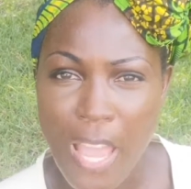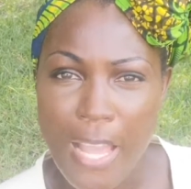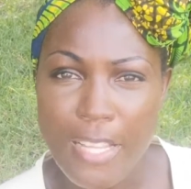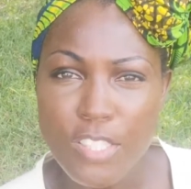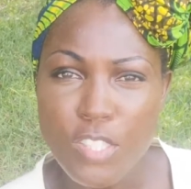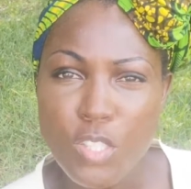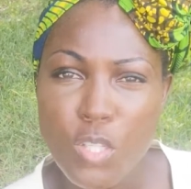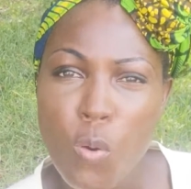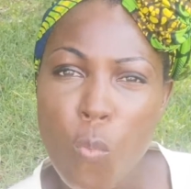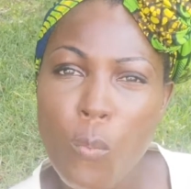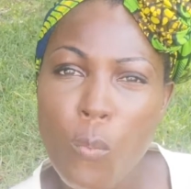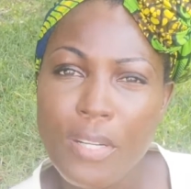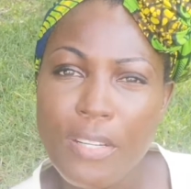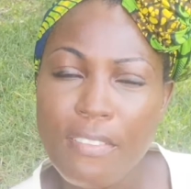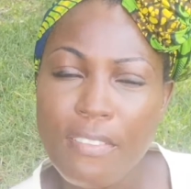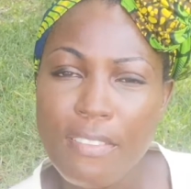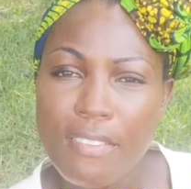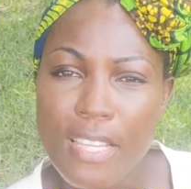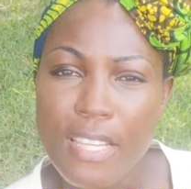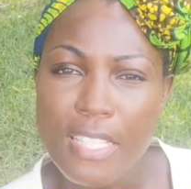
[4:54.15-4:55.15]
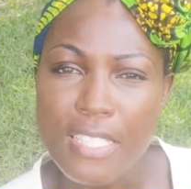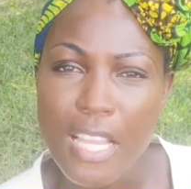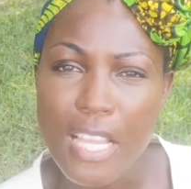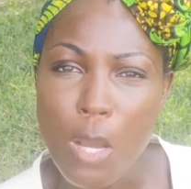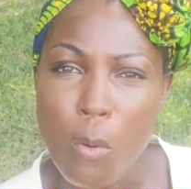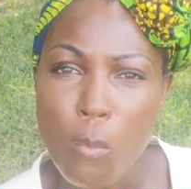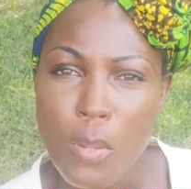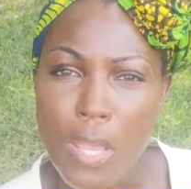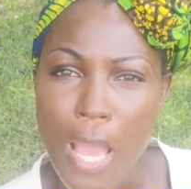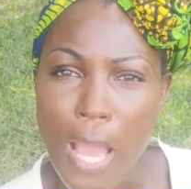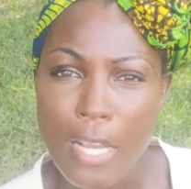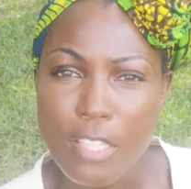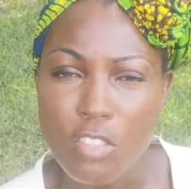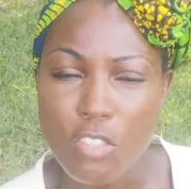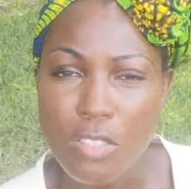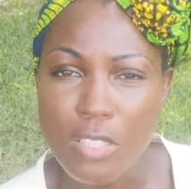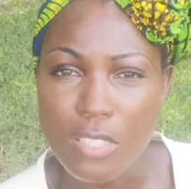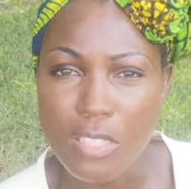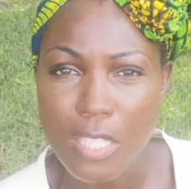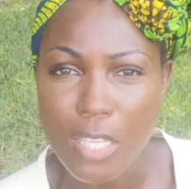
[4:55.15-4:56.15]
And so one of the things that we
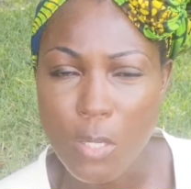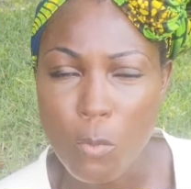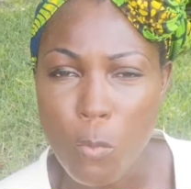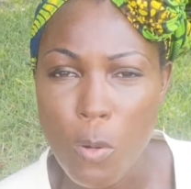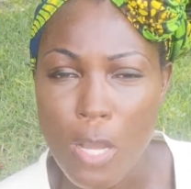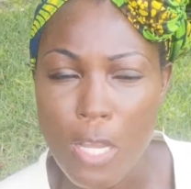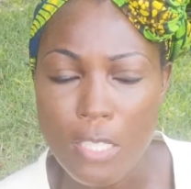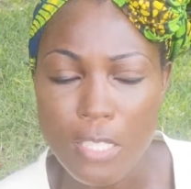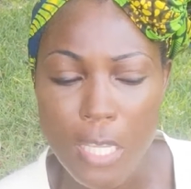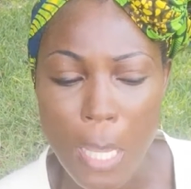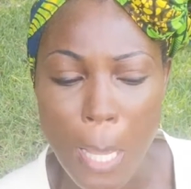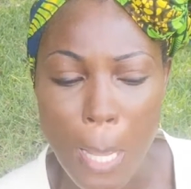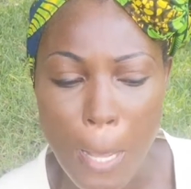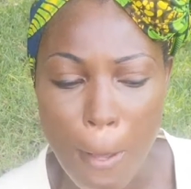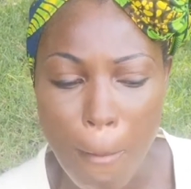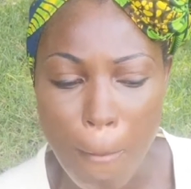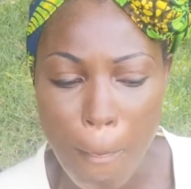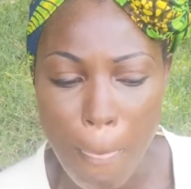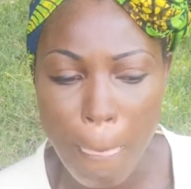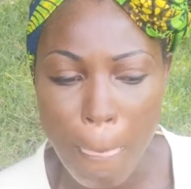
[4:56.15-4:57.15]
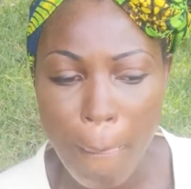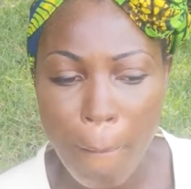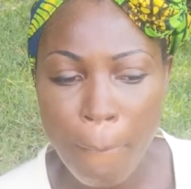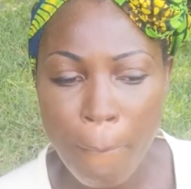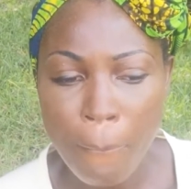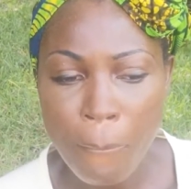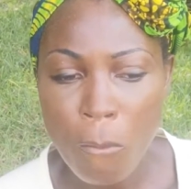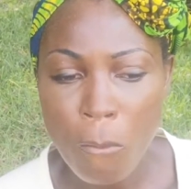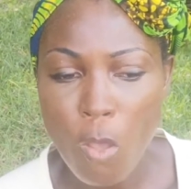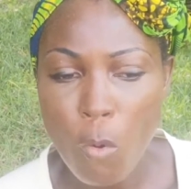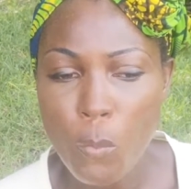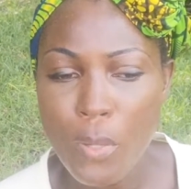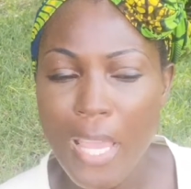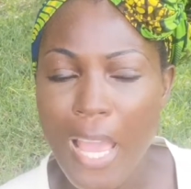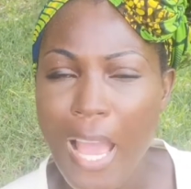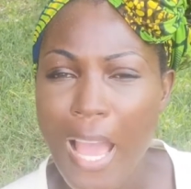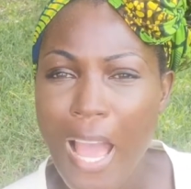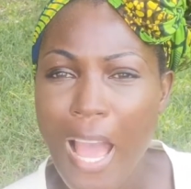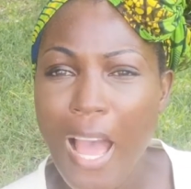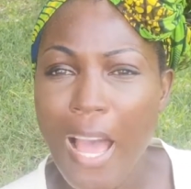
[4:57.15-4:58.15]
actually did was
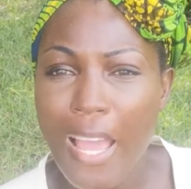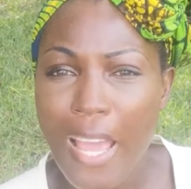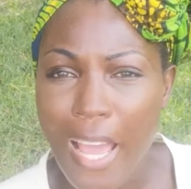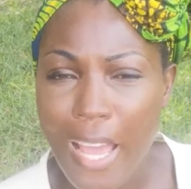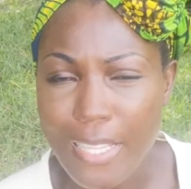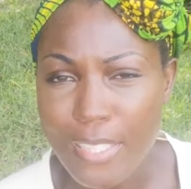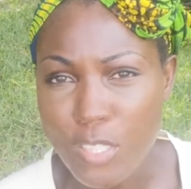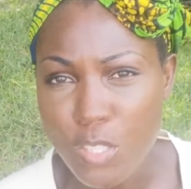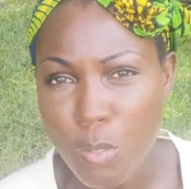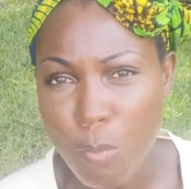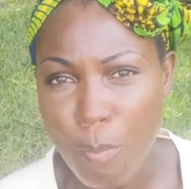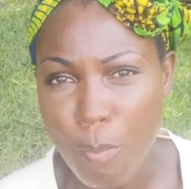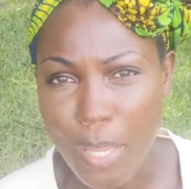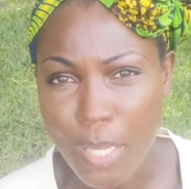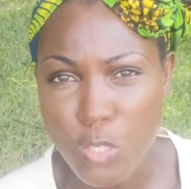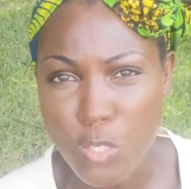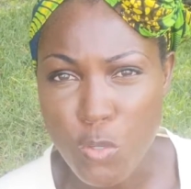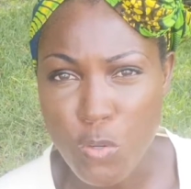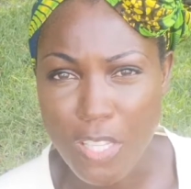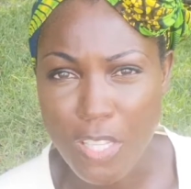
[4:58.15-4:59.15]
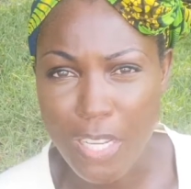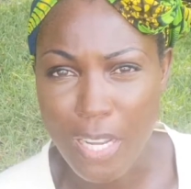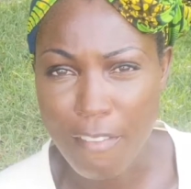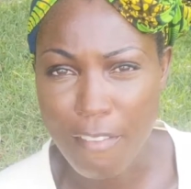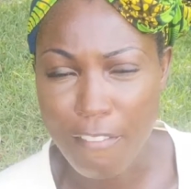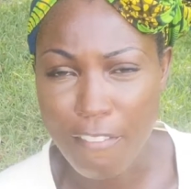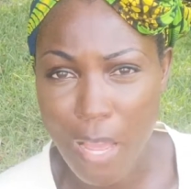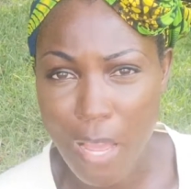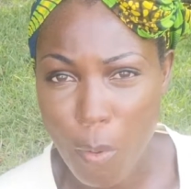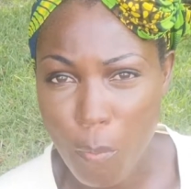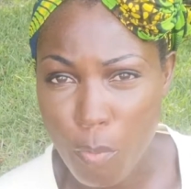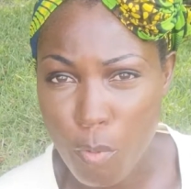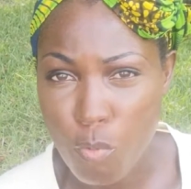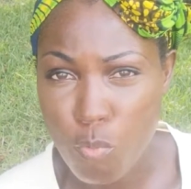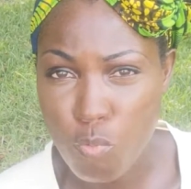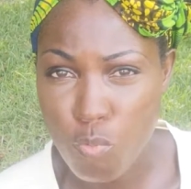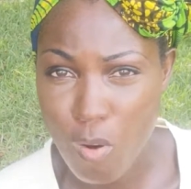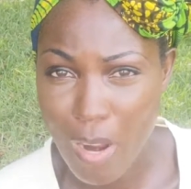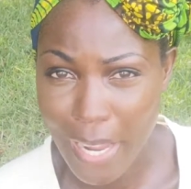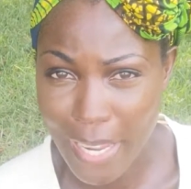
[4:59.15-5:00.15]
I had to make sure that I found the
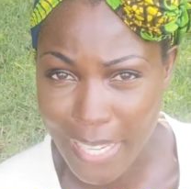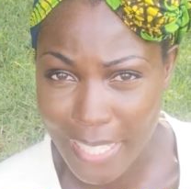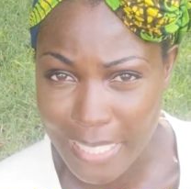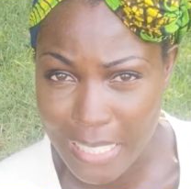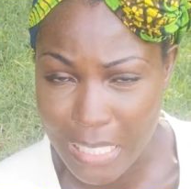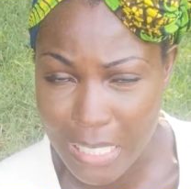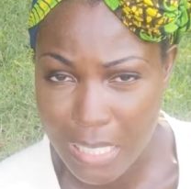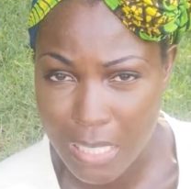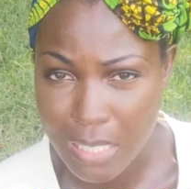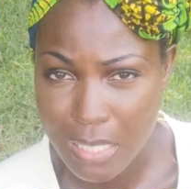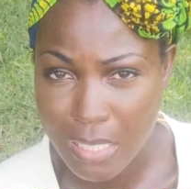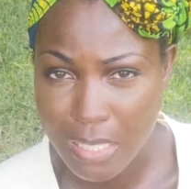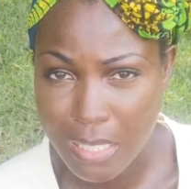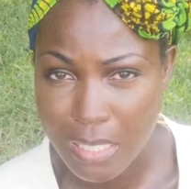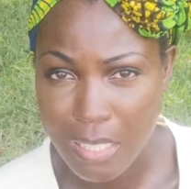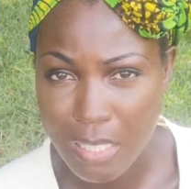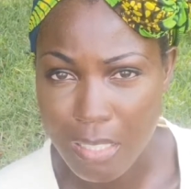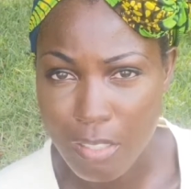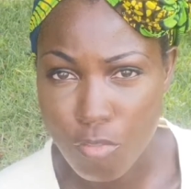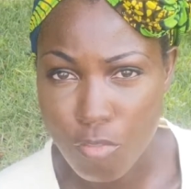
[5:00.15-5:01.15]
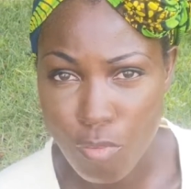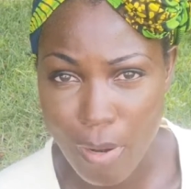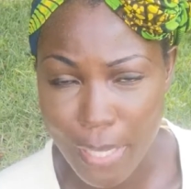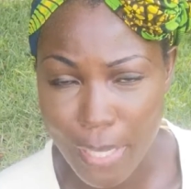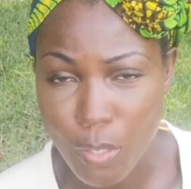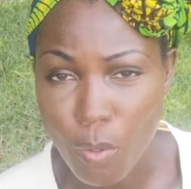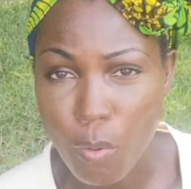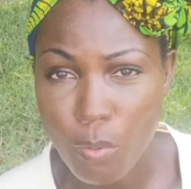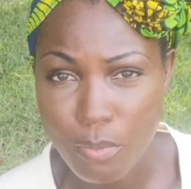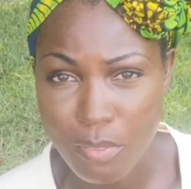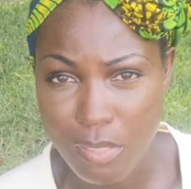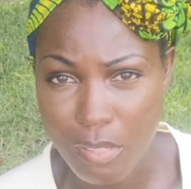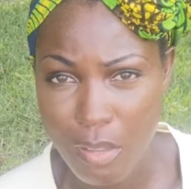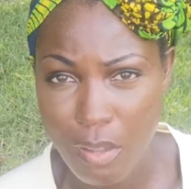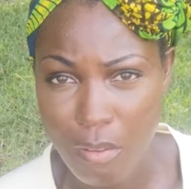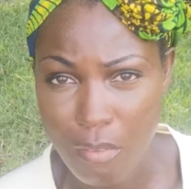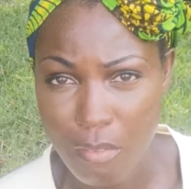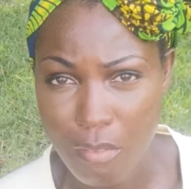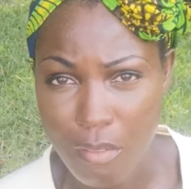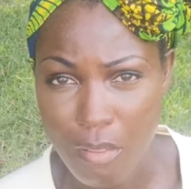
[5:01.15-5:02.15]
right
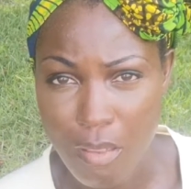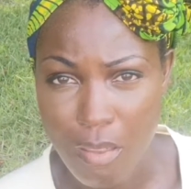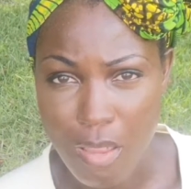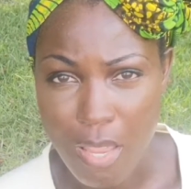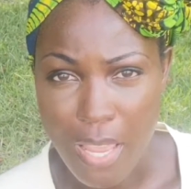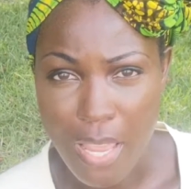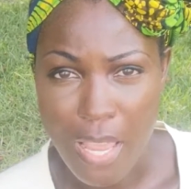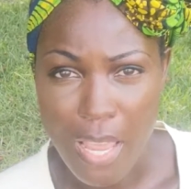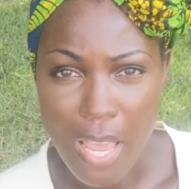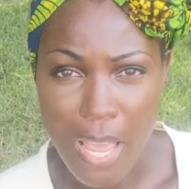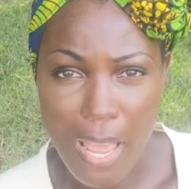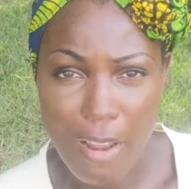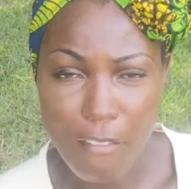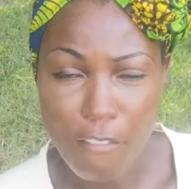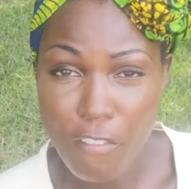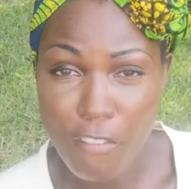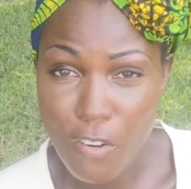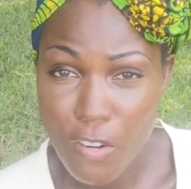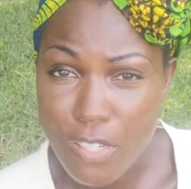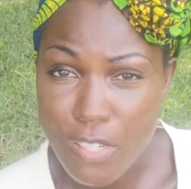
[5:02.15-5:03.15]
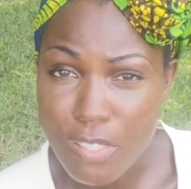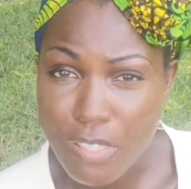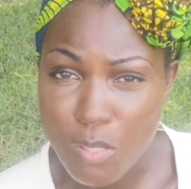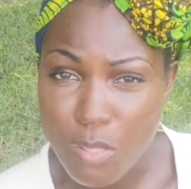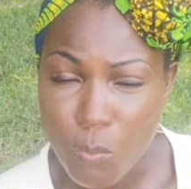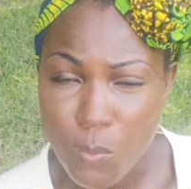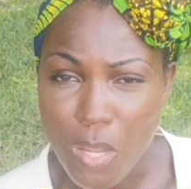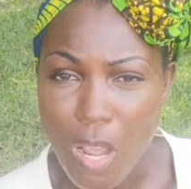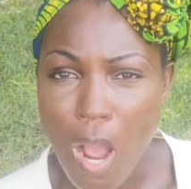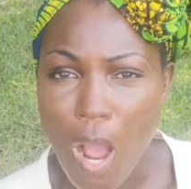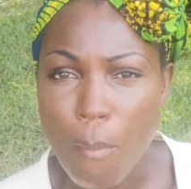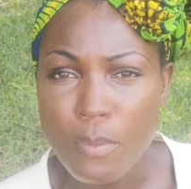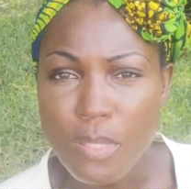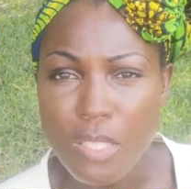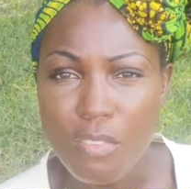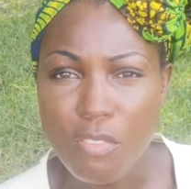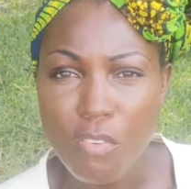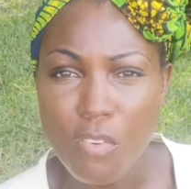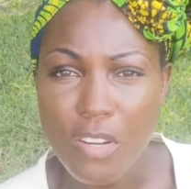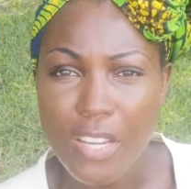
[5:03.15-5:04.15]
hotel. At first, we
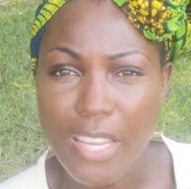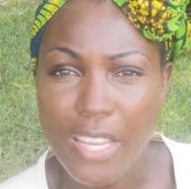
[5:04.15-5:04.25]
opted for